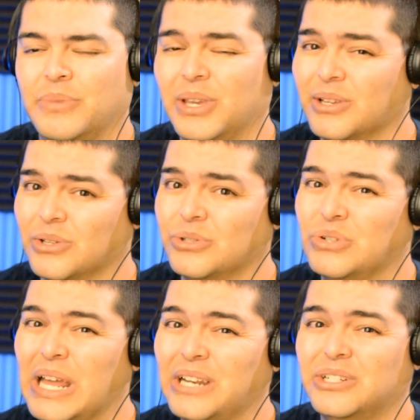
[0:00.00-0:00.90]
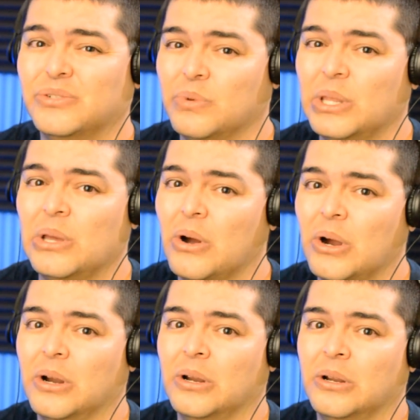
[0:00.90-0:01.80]
because those strategies really
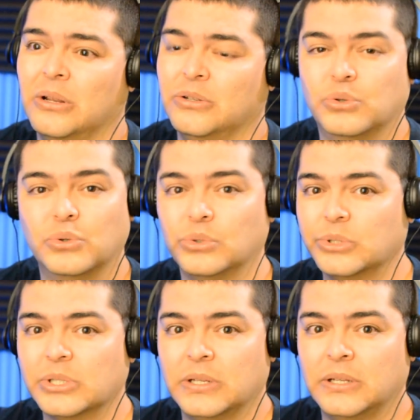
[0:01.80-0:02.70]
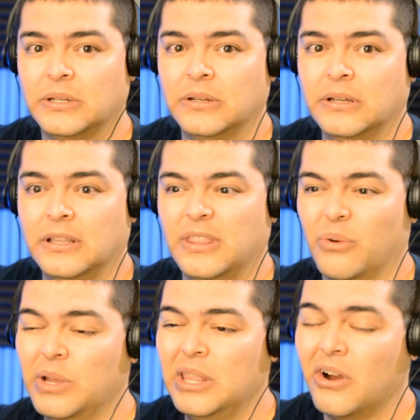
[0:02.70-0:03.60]
are tools. They
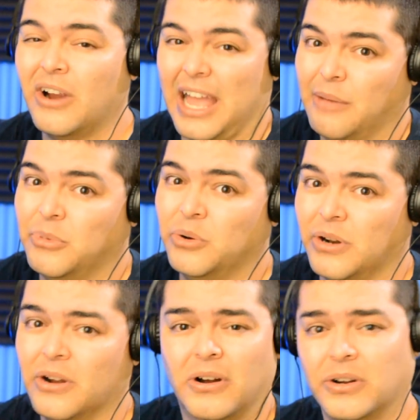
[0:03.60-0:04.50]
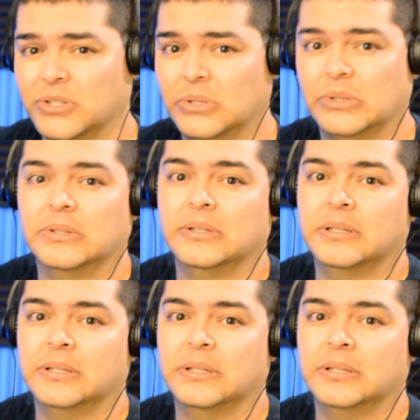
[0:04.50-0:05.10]
really are ammo in our arsenal.